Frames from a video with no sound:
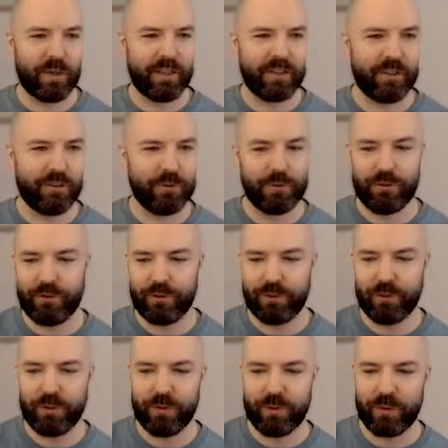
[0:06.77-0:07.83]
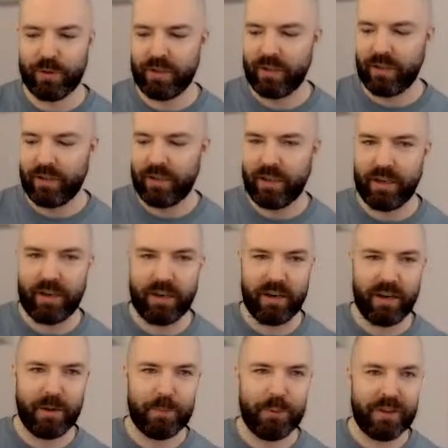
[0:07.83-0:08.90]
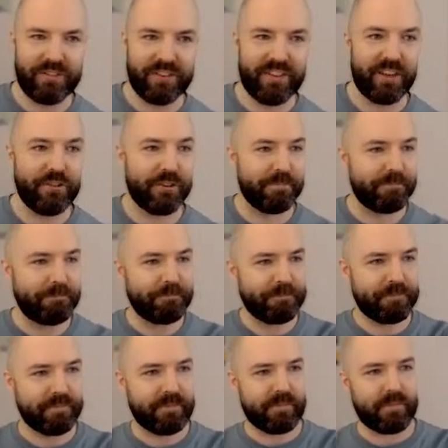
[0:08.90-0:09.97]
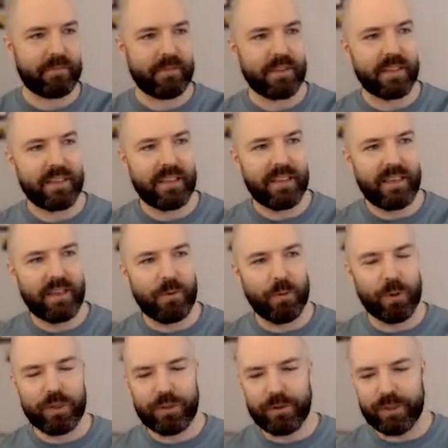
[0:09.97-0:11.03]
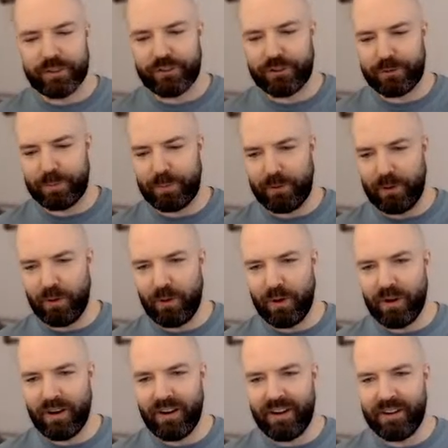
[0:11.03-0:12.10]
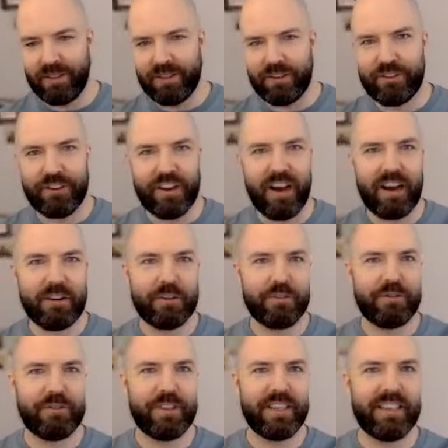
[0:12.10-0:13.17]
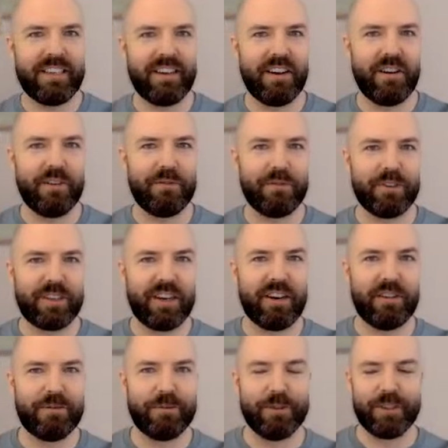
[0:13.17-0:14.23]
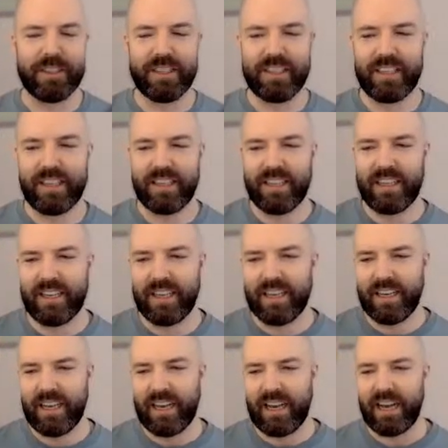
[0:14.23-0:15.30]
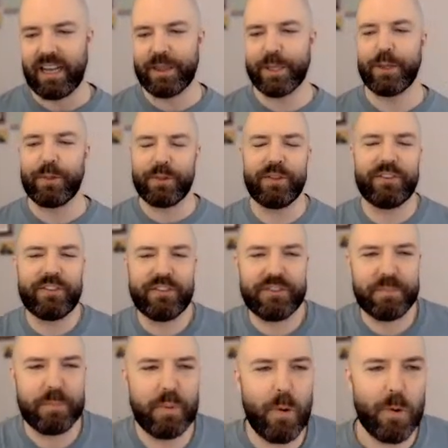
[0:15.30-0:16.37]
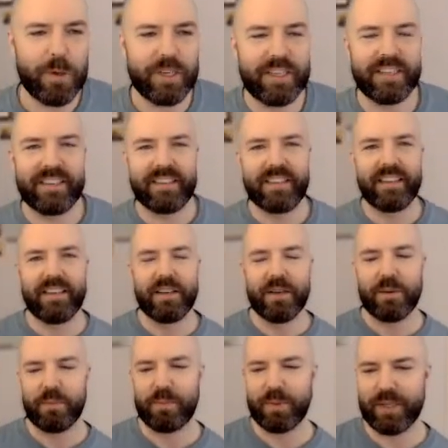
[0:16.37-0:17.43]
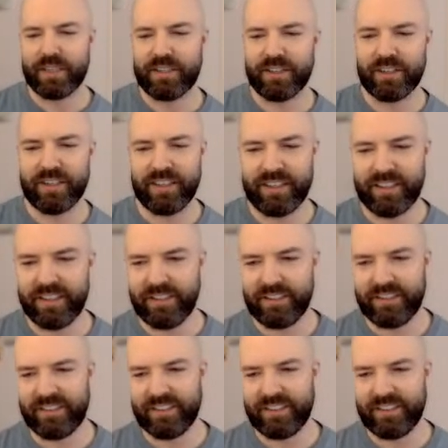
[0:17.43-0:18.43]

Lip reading: to do a presentation. We're going to explore the geography of recovery. I think this is important because